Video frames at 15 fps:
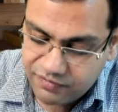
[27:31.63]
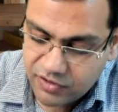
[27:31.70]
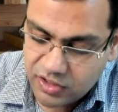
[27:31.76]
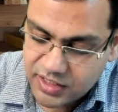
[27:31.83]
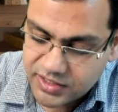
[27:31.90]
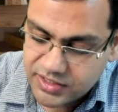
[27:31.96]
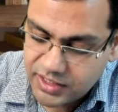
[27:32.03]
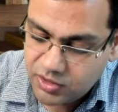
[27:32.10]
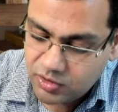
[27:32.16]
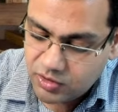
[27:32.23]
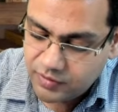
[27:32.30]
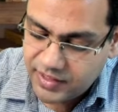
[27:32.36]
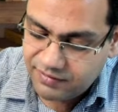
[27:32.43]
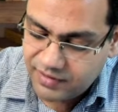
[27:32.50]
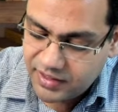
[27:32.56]
orders into
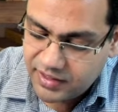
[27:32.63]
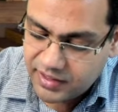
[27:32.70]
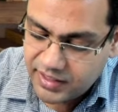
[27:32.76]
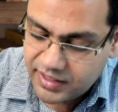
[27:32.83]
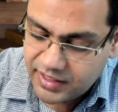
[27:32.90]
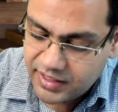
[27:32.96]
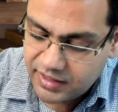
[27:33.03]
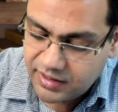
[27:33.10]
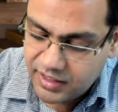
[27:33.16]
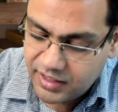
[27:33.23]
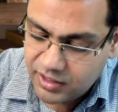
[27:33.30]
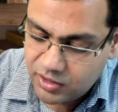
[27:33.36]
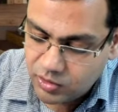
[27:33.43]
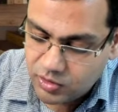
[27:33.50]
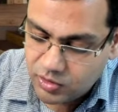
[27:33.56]
1,200, 10
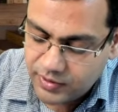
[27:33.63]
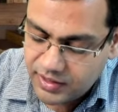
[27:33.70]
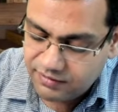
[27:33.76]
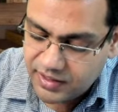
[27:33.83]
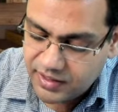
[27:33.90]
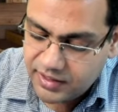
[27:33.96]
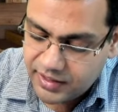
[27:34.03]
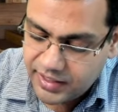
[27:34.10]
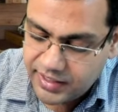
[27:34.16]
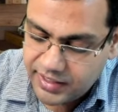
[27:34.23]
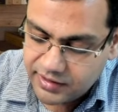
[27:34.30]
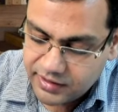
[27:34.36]
into 1,200.